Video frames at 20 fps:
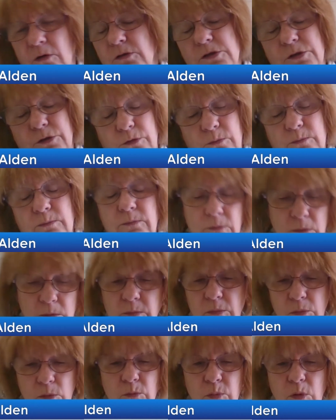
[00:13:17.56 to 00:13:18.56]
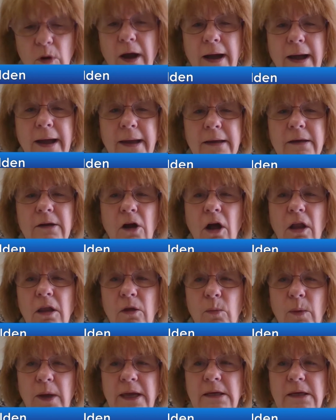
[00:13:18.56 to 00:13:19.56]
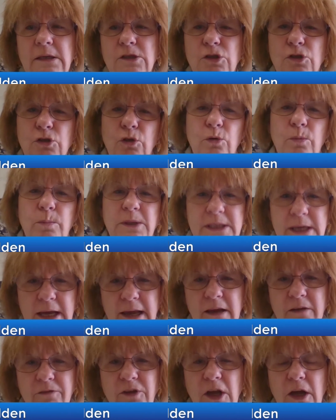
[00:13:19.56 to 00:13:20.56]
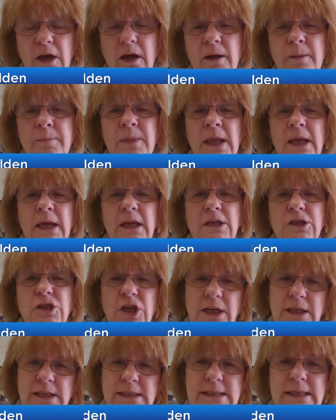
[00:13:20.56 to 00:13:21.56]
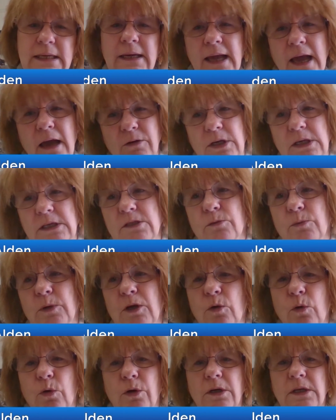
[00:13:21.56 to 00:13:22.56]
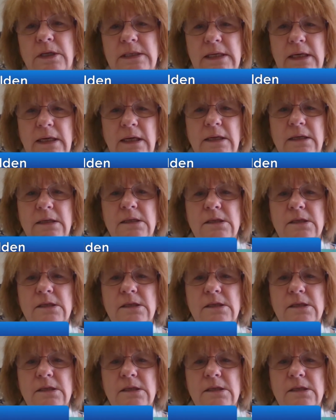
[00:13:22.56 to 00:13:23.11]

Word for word: or to ride all the way to Batavia in Genesee County to record a deed.